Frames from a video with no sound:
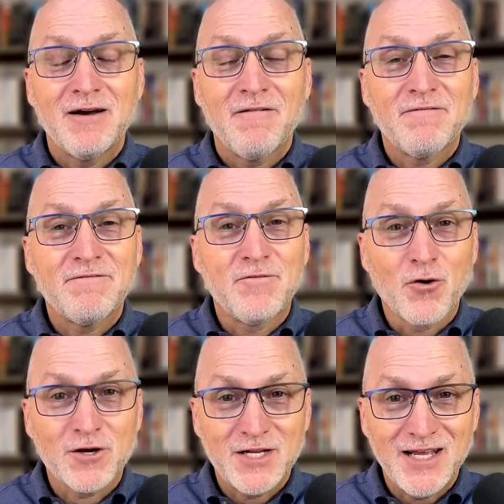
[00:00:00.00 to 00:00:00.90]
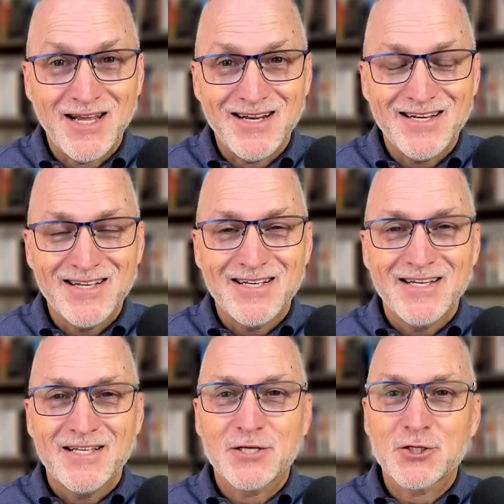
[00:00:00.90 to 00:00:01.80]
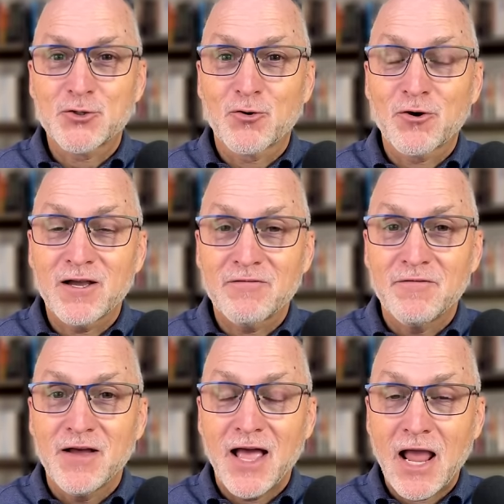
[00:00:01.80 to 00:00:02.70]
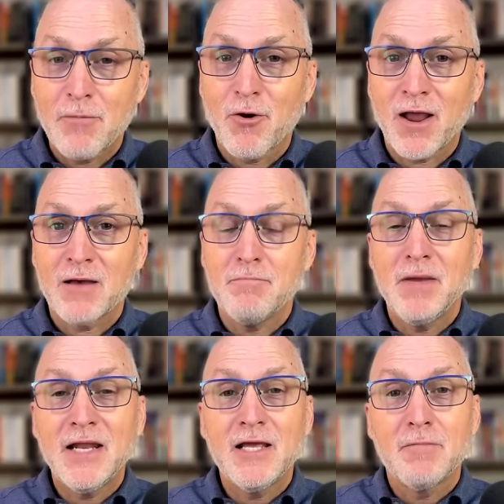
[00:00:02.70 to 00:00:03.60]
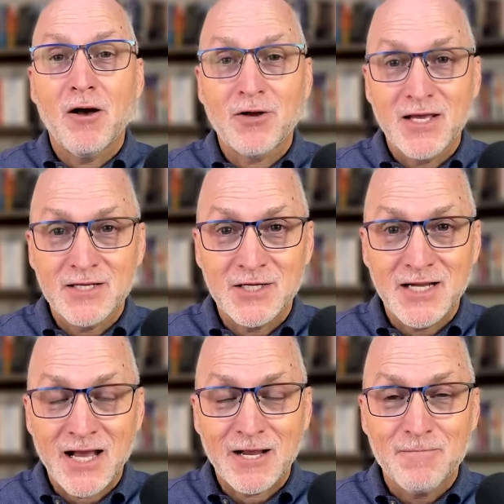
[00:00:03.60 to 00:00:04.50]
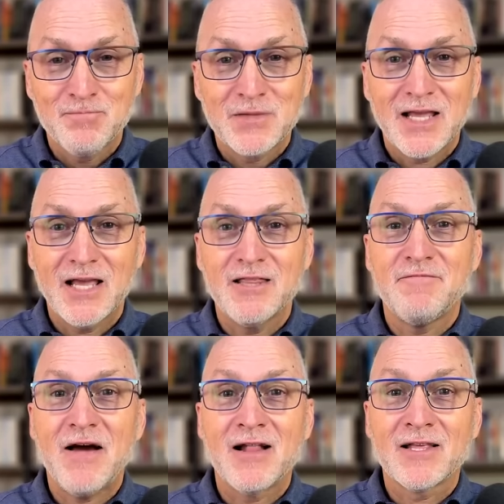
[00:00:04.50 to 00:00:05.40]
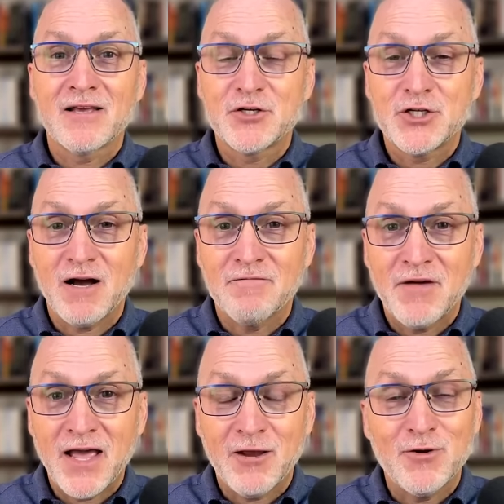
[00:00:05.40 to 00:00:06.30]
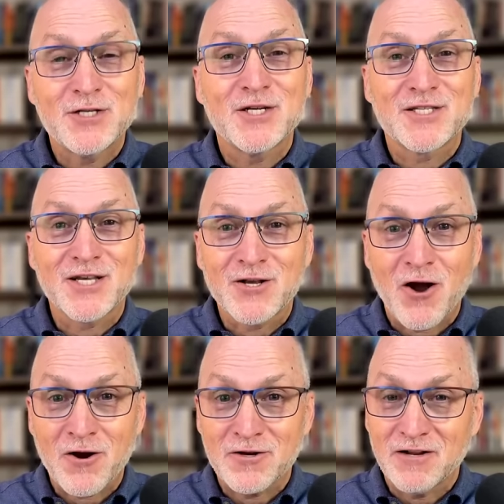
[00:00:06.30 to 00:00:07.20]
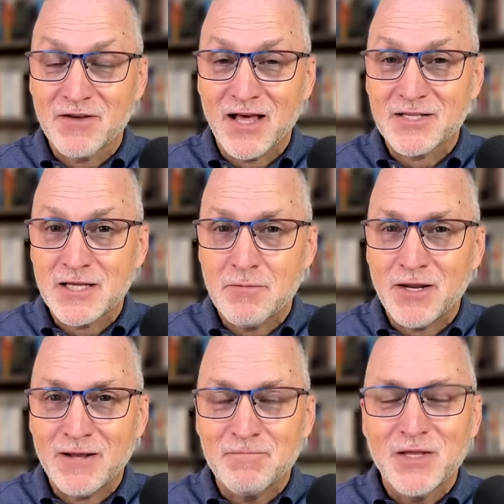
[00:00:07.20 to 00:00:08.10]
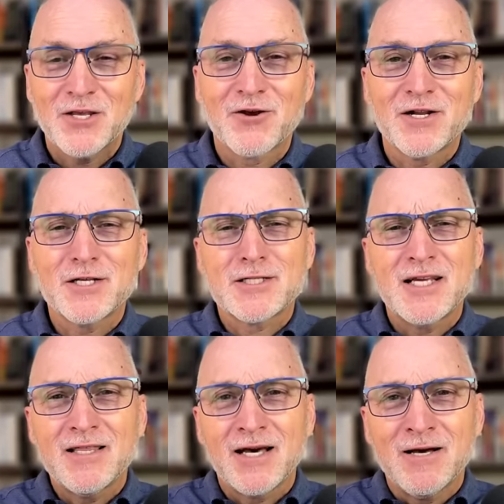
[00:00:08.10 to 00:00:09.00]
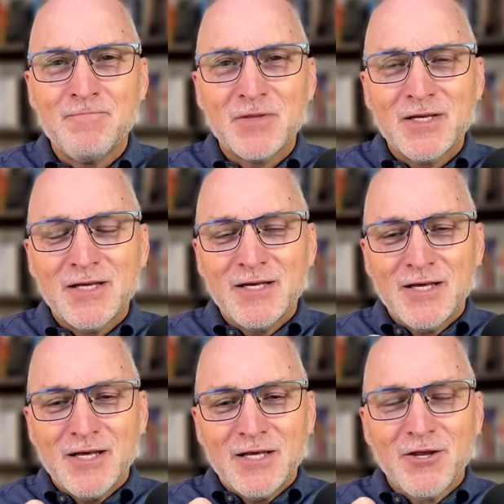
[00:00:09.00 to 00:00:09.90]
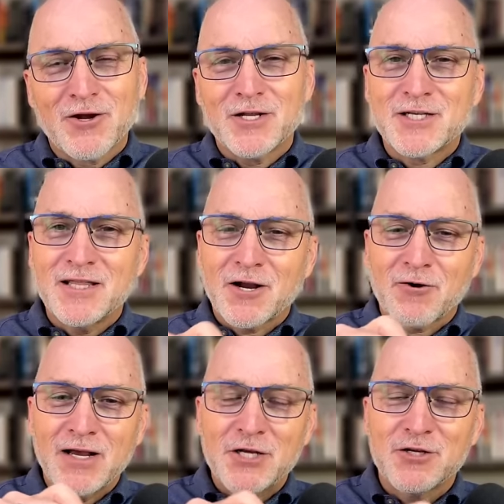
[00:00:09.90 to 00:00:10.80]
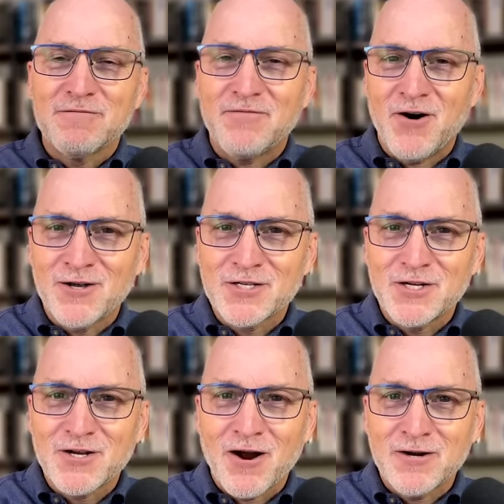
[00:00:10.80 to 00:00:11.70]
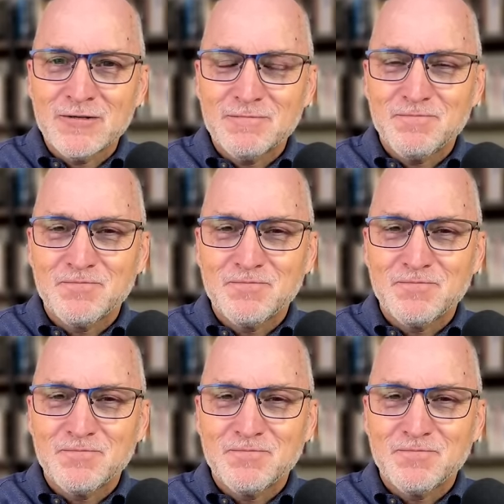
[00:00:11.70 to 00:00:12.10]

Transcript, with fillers: 14, the story of Abraham meeting Melchizedek in the valley of Shaveh, which is the Garden of Gethsemane. You're going to see that creation falls in a garden.